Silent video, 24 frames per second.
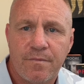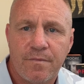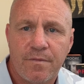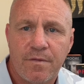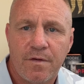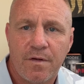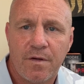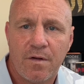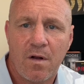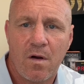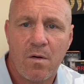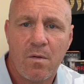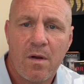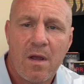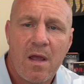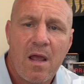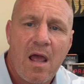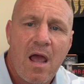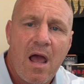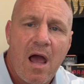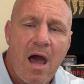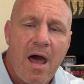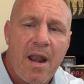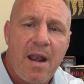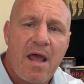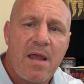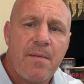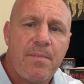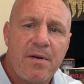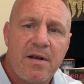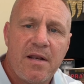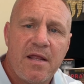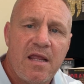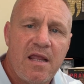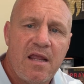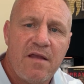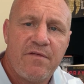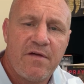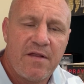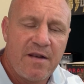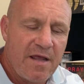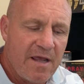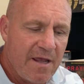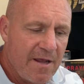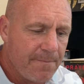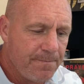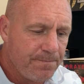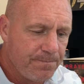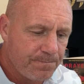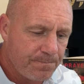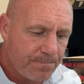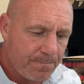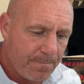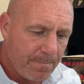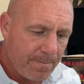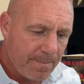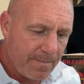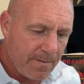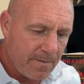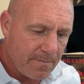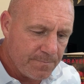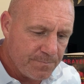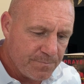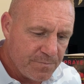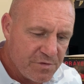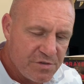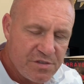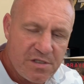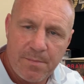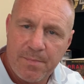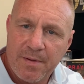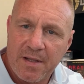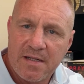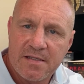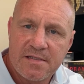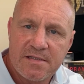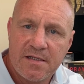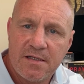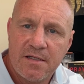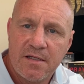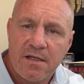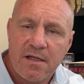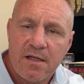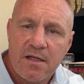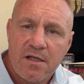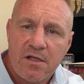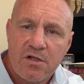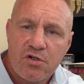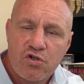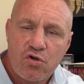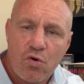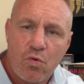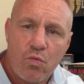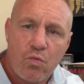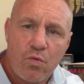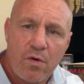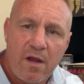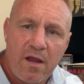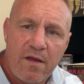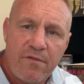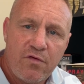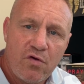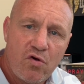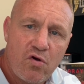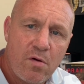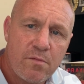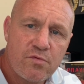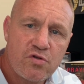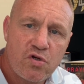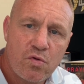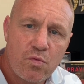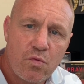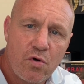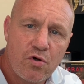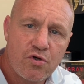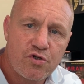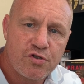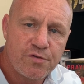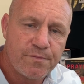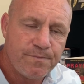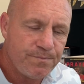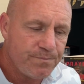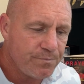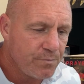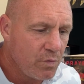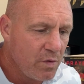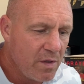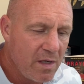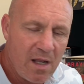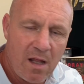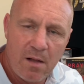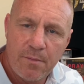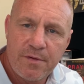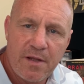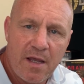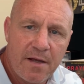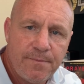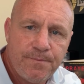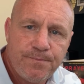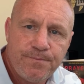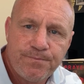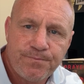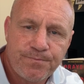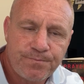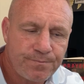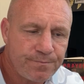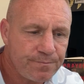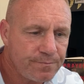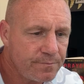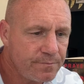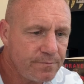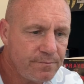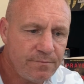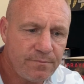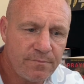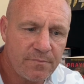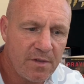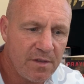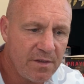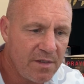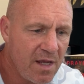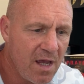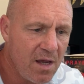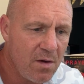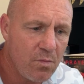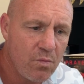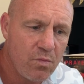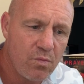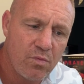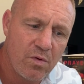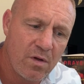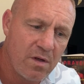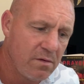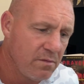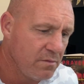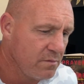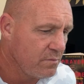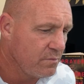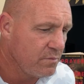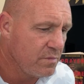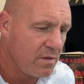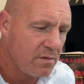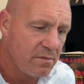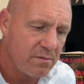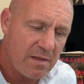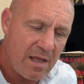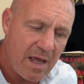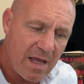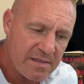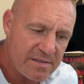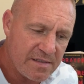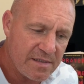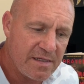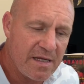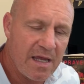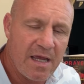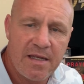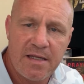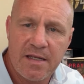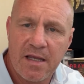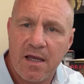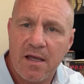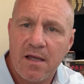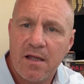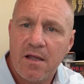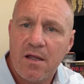You know, and I believe in stability. So if you come to us, we'll help you. Yeah, we'll educate you.